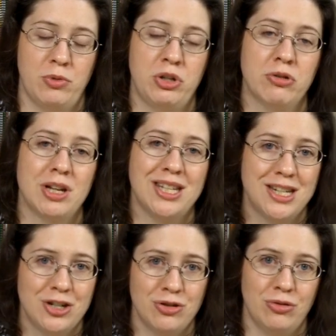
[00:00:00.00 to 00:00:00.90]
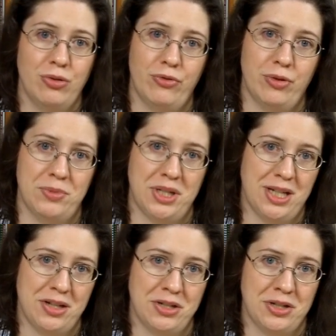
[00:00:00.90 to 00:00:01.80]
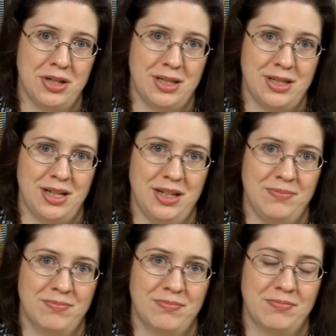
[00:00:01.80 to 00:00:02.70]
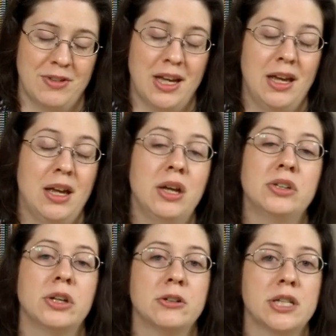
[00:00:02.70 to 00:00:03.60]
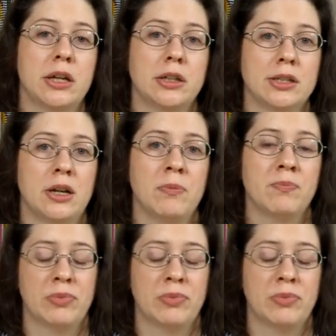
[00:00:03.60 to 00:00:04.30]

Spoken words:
when your initial fermentation is done. So here's how you tell.